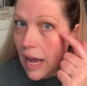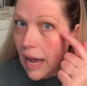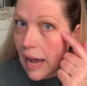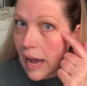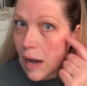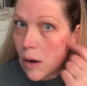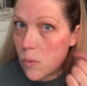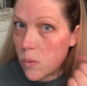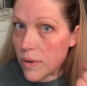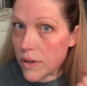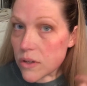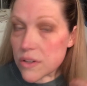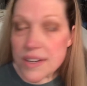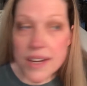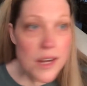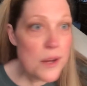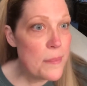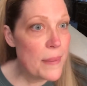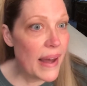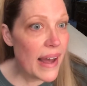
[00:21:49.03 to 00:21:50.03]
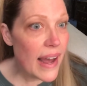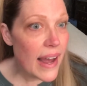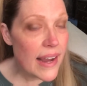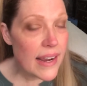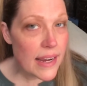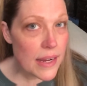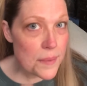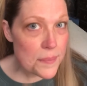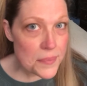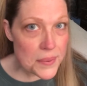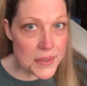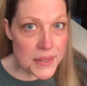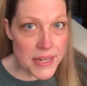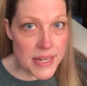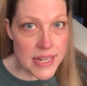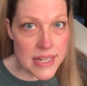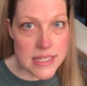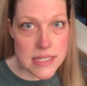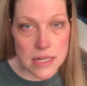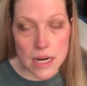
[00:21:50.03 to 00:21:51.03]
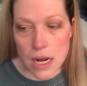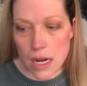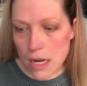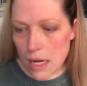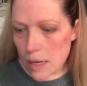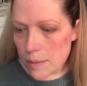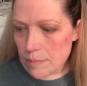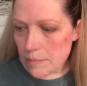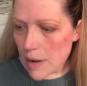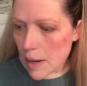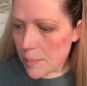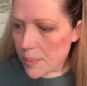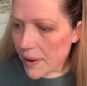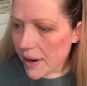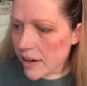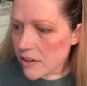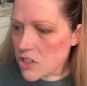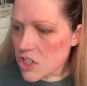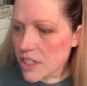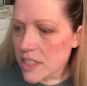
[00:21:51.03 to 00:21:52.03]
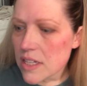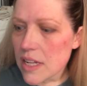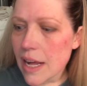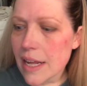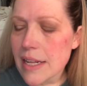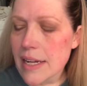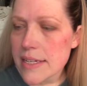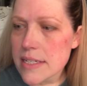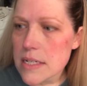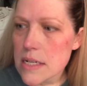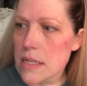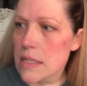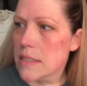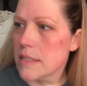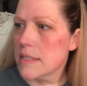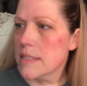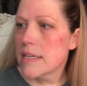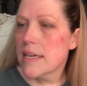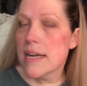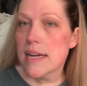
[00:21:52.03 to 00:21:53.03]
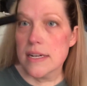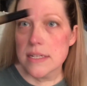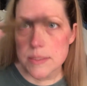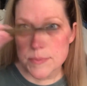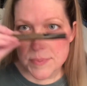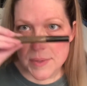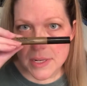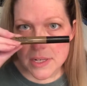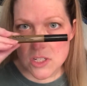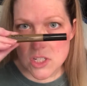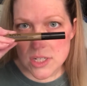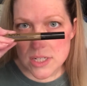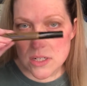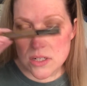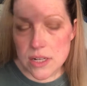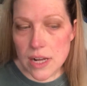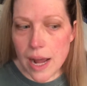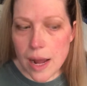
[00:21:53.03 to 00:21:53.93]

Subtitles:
I will go back and put my brow gel. I like to use the NYX brow gel.